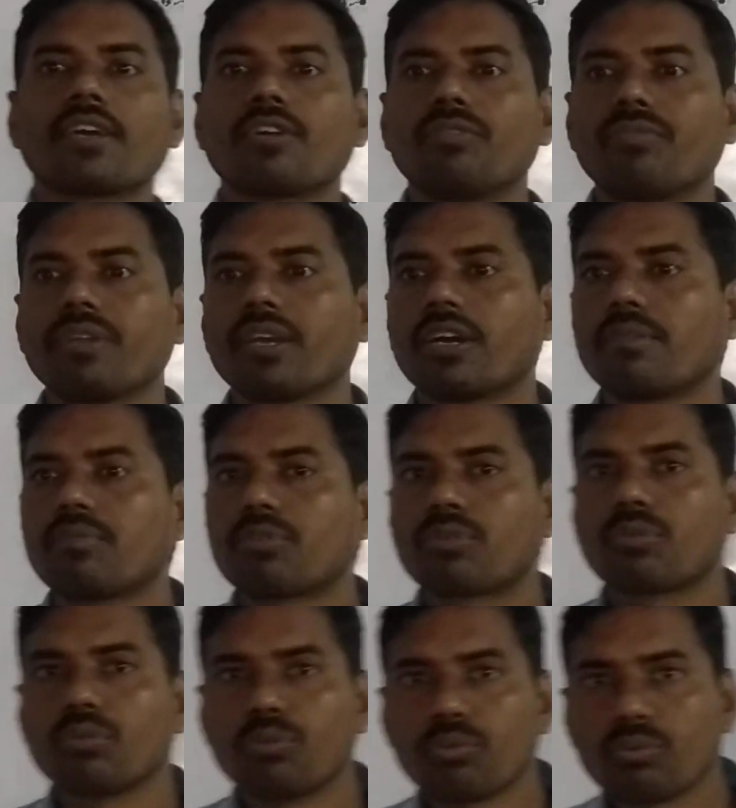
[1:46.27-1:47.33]
we have
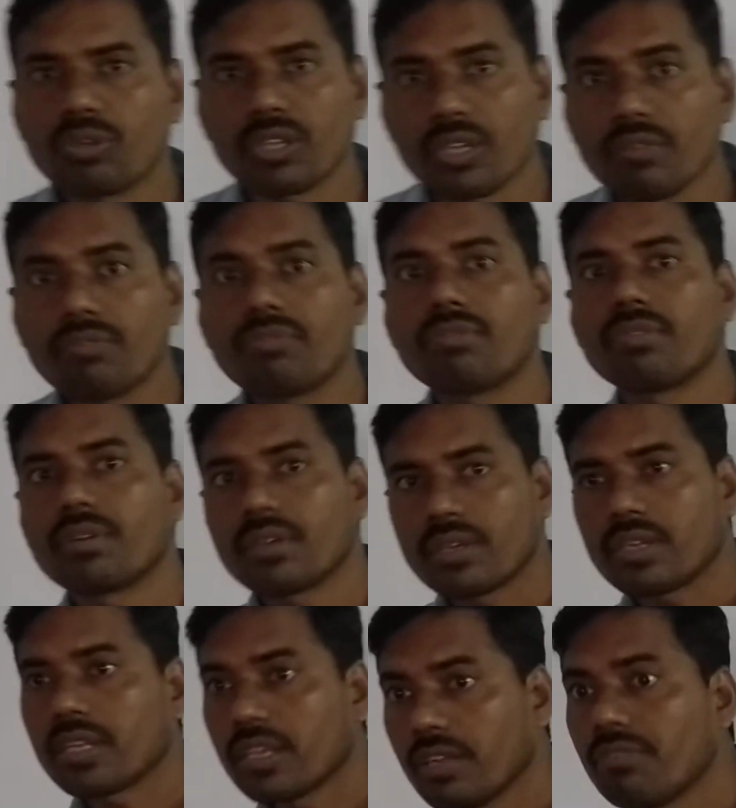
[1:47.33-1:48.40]
to,
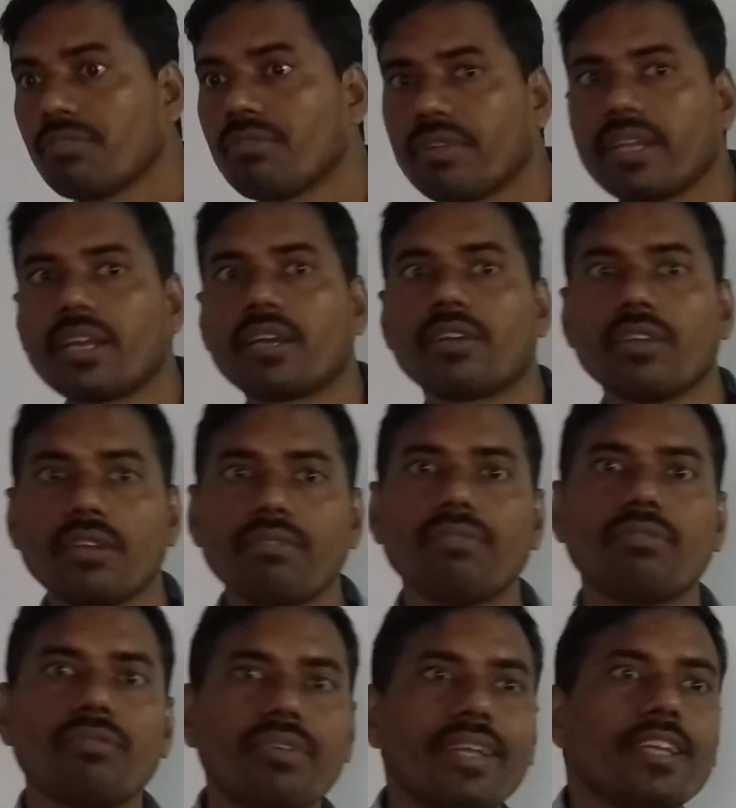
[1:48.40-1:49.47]
if
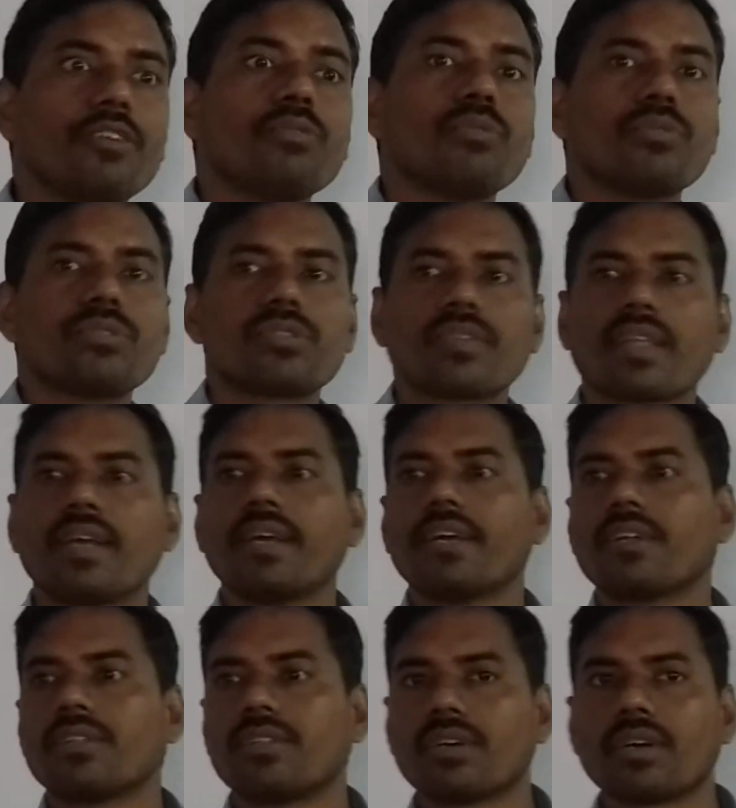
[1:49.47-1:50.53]
we use
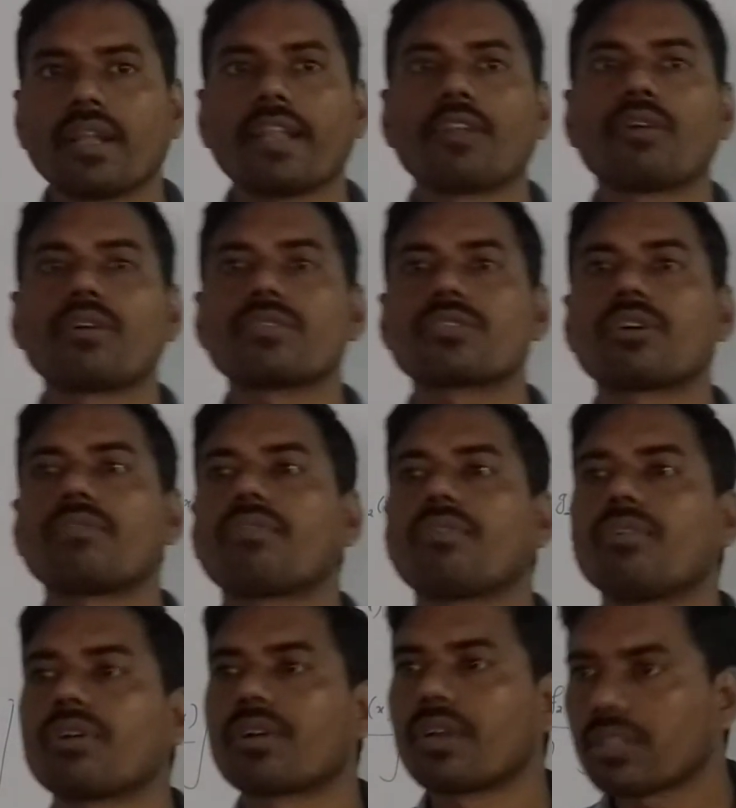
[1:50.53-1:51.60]
the laws of
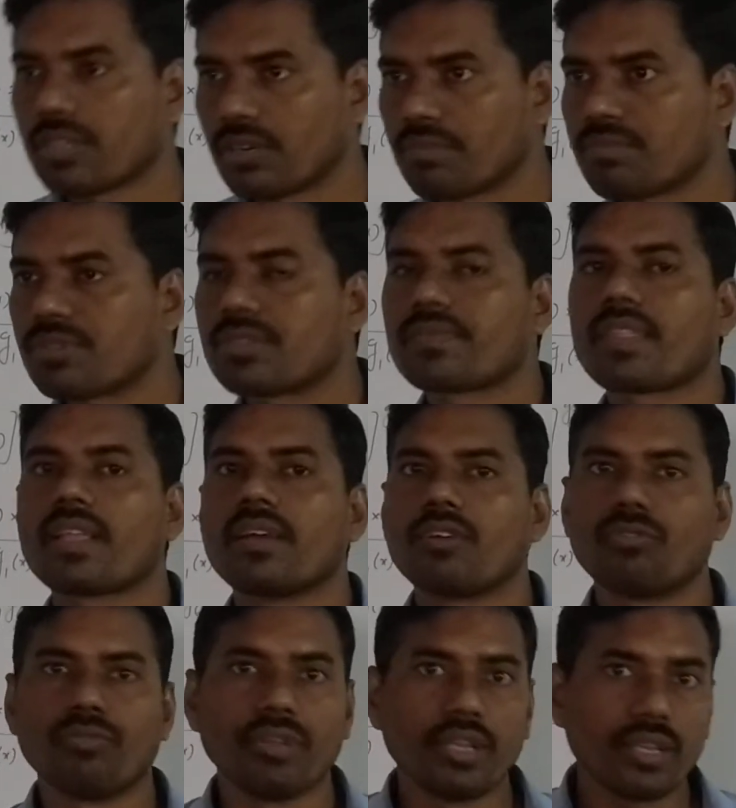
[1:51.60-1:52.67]
logarithms,
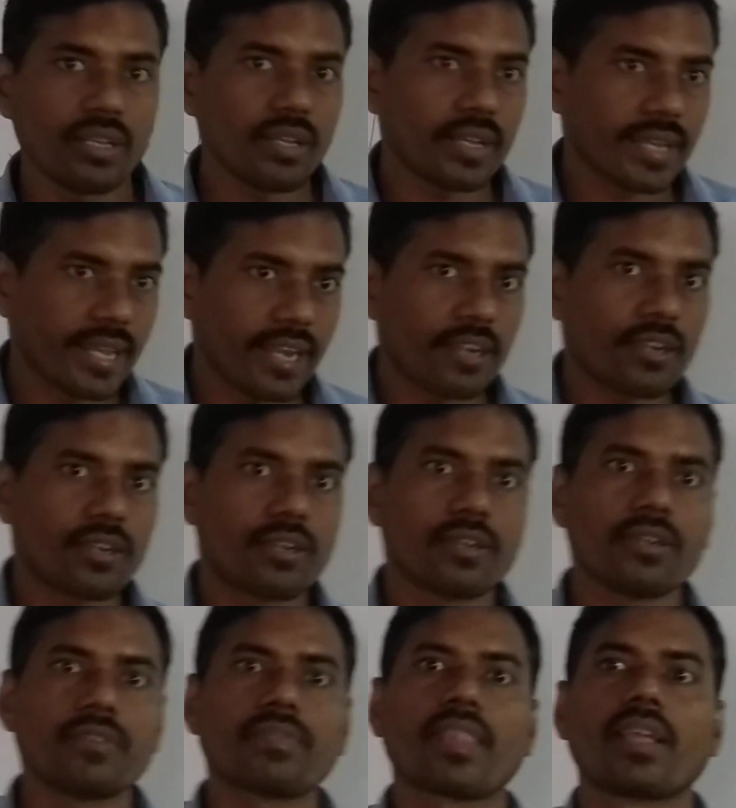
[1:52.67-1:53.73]
we get
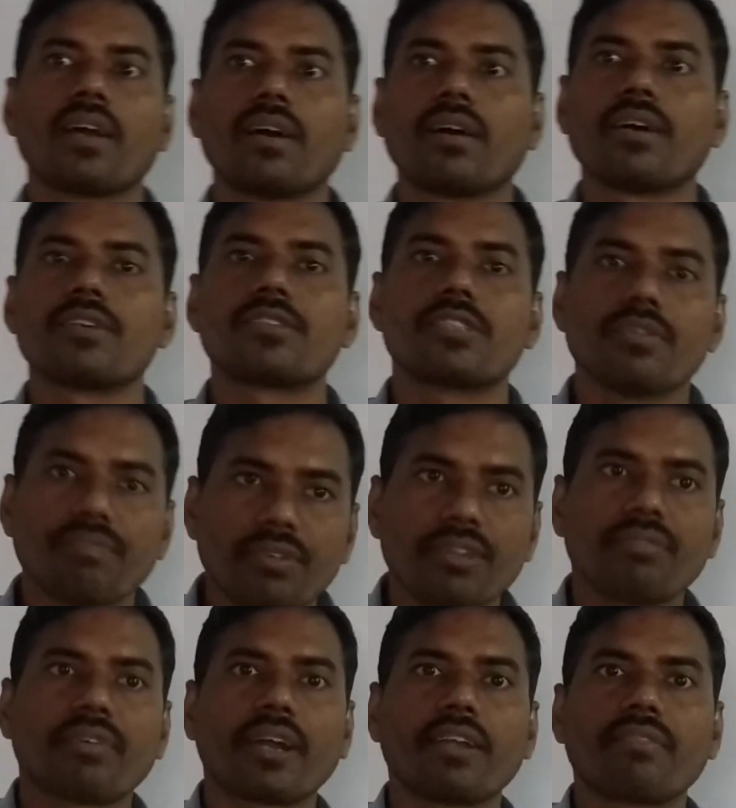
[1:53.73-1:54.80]
a
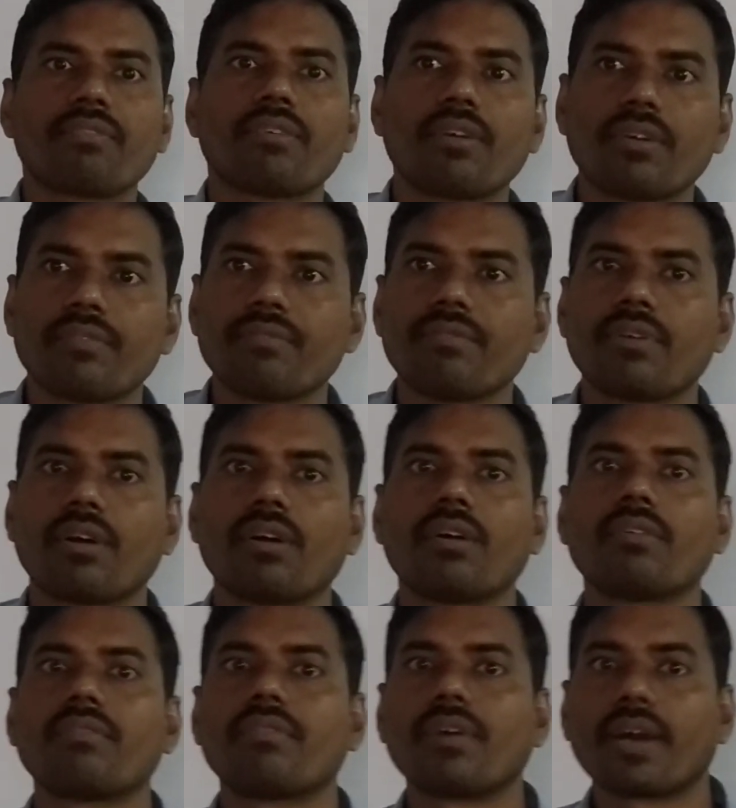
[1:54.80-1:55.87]
simplified form
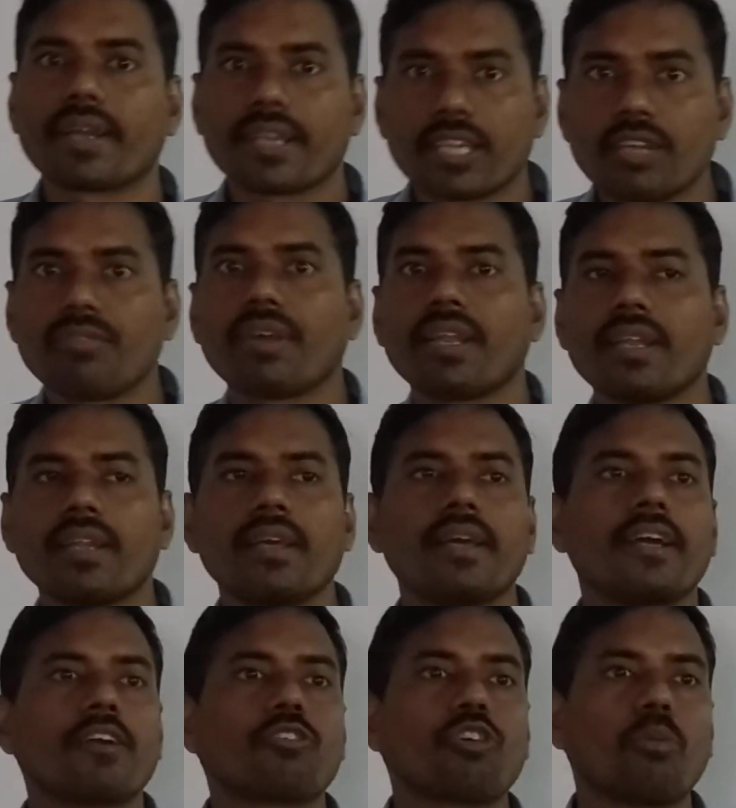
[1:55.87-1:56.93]
of a
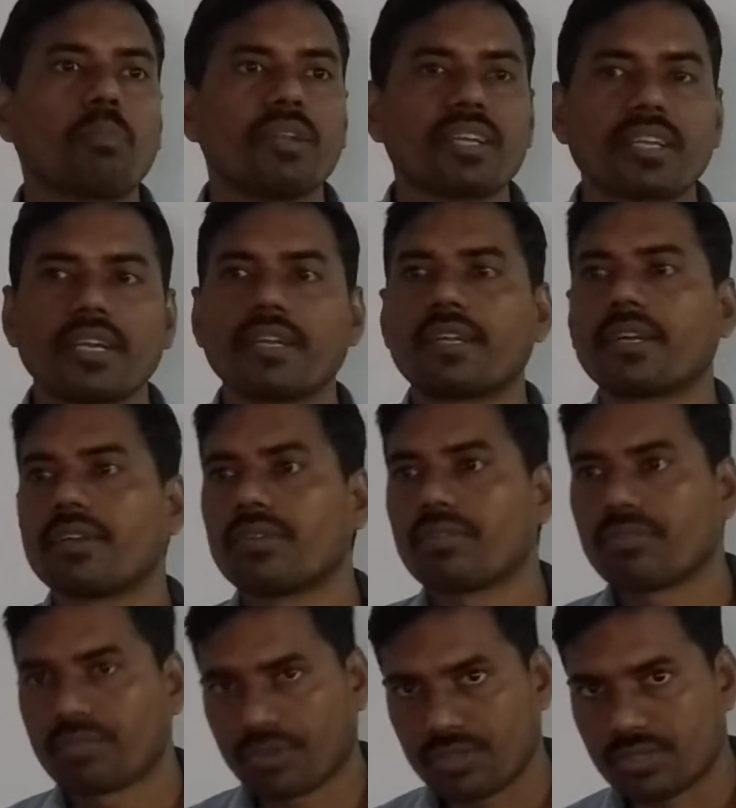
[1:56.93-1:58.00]
given
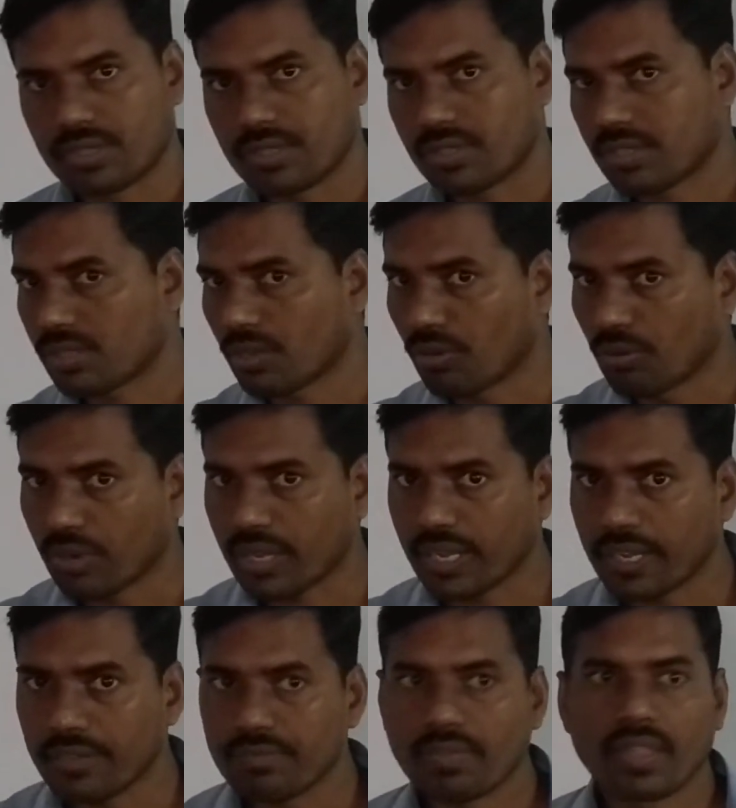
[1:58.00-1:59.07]
complicated functions.
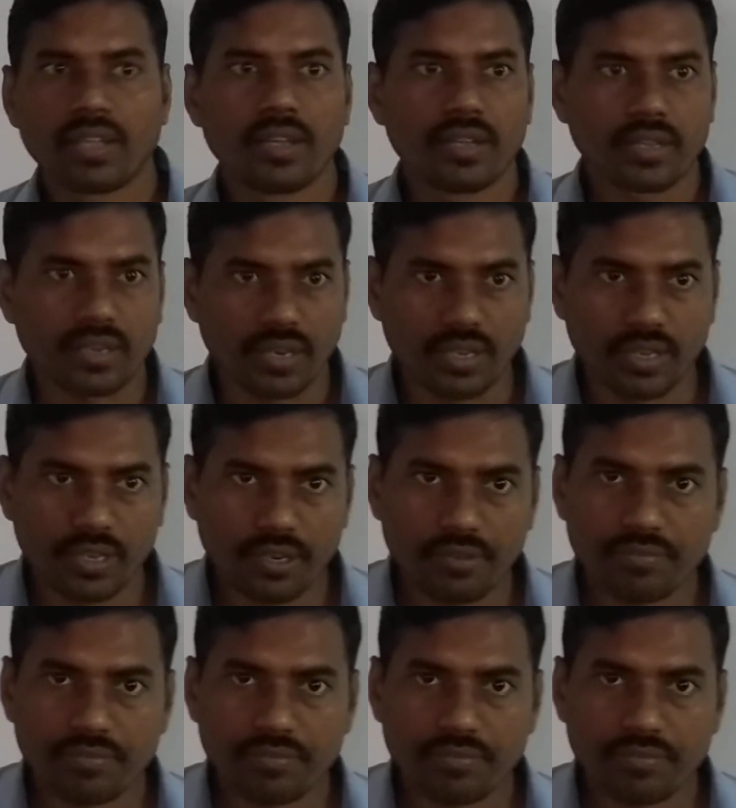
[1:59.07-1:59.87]
Okay, clear?